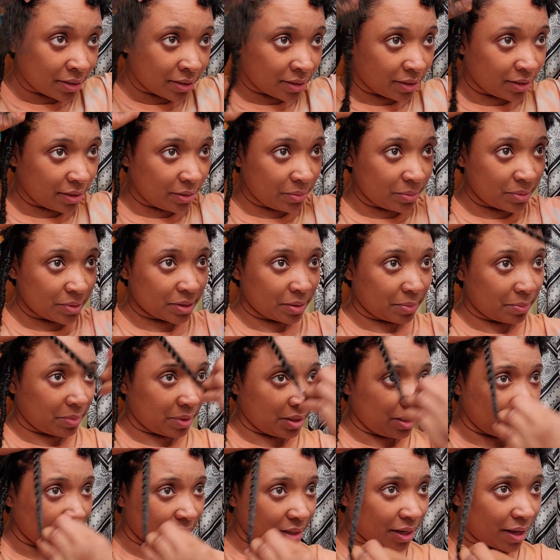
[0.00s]
It was a
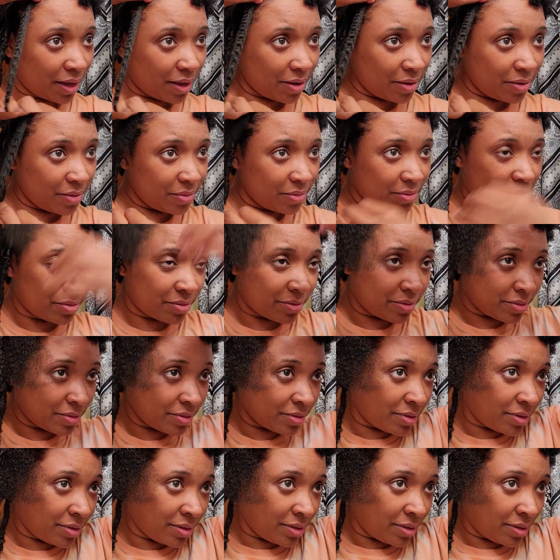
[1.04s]
month ago?
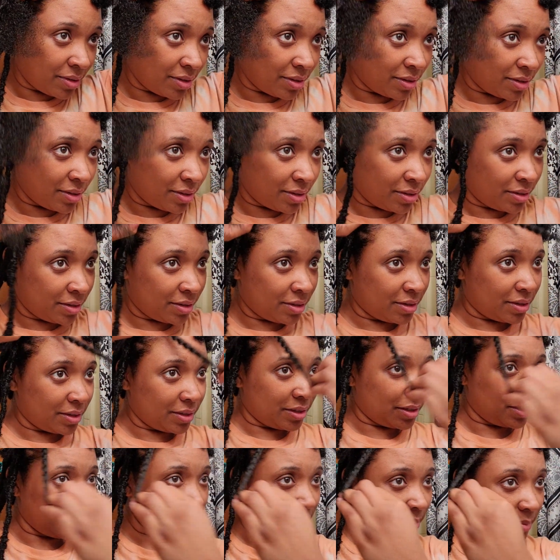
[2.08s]

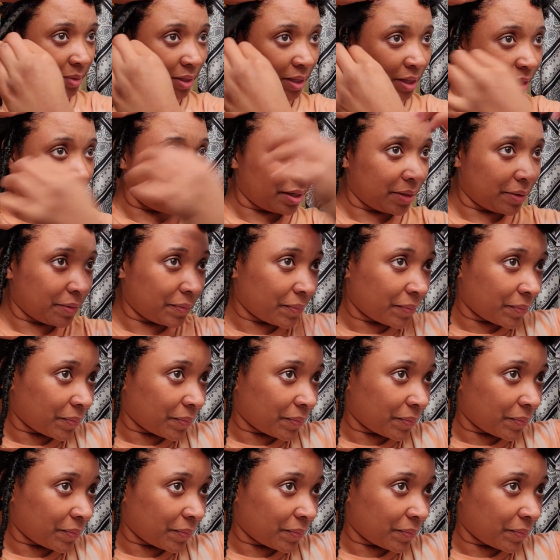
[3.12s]
Then I'm like,